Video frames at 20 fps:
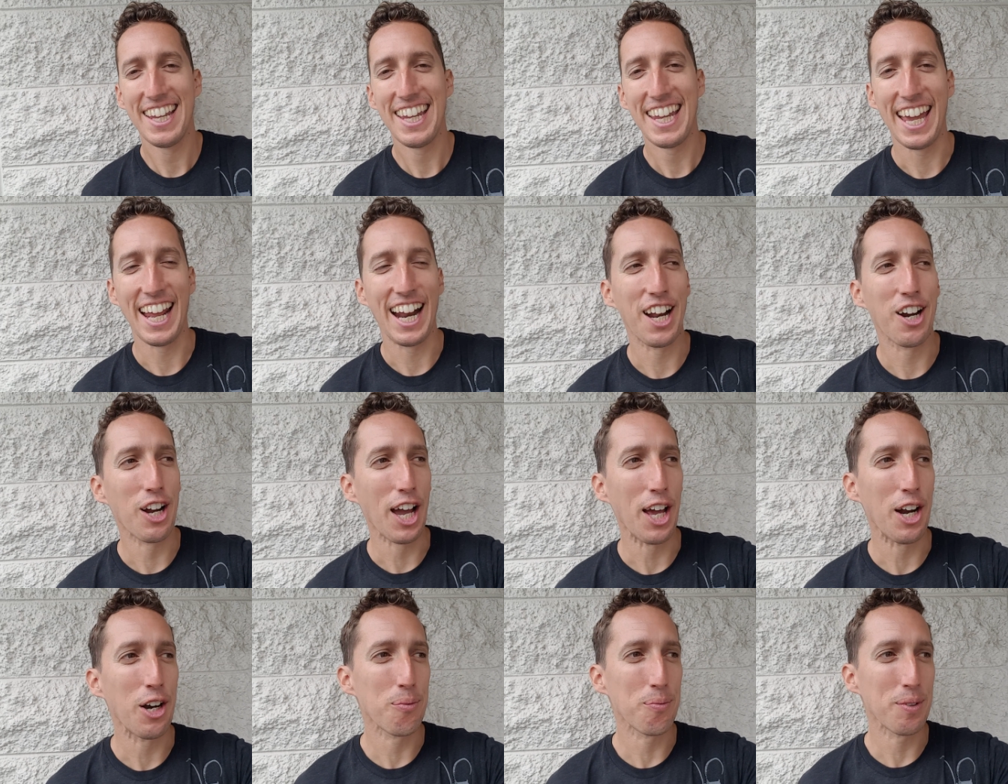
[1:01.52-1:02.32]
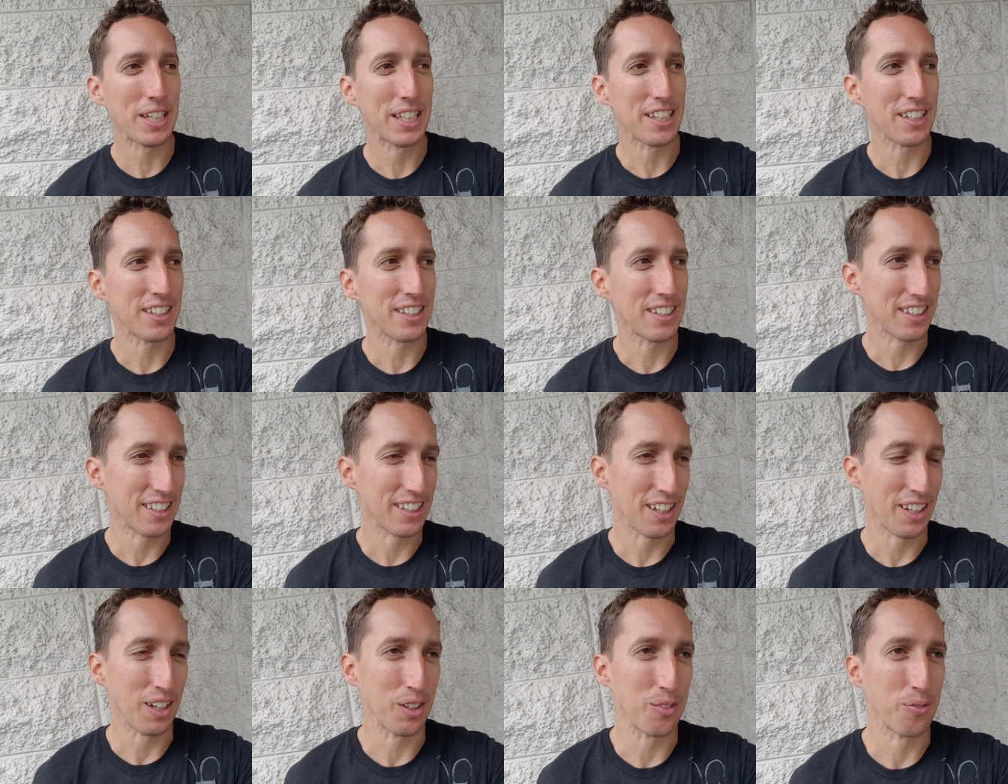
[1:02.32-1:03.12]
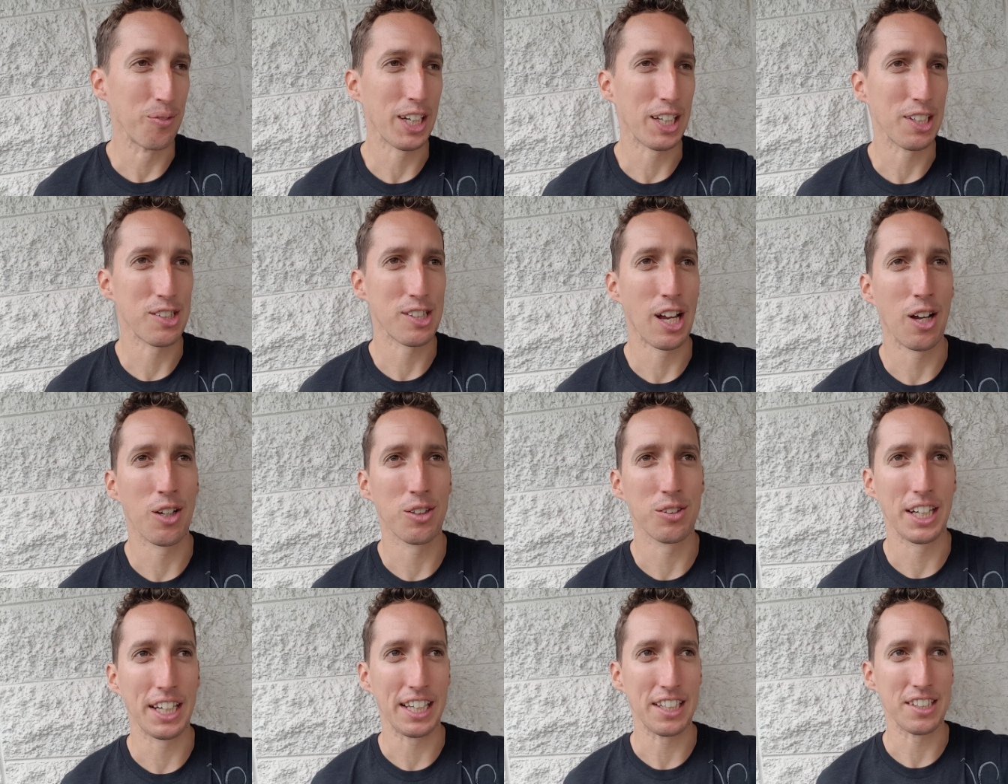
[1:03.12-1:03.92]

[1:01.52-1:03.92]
and I don't I don't mean to uh, make it sound like